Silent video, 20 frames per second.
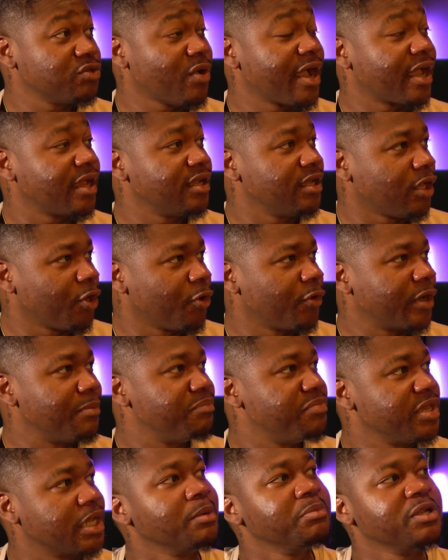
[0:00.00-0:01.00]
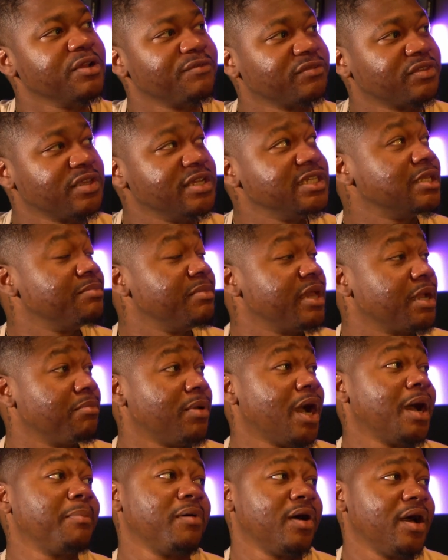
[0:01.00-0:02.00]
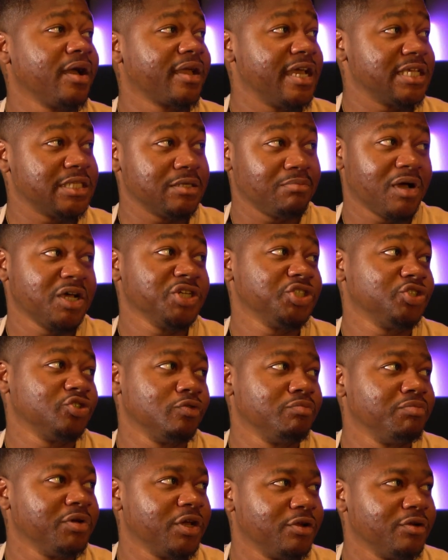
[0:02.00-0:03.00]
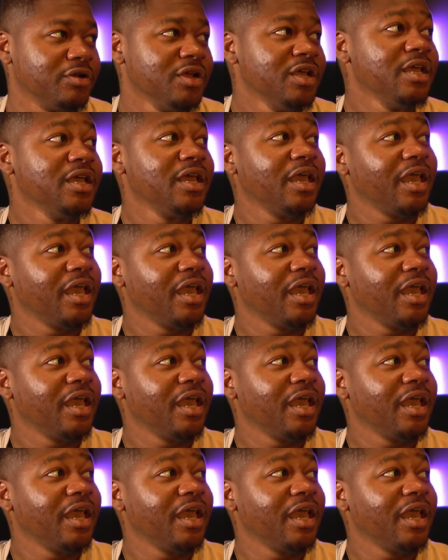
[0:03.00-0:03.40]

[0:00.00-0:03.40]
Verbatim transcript: so I can learn and pick up different things to make my podcast and my show better.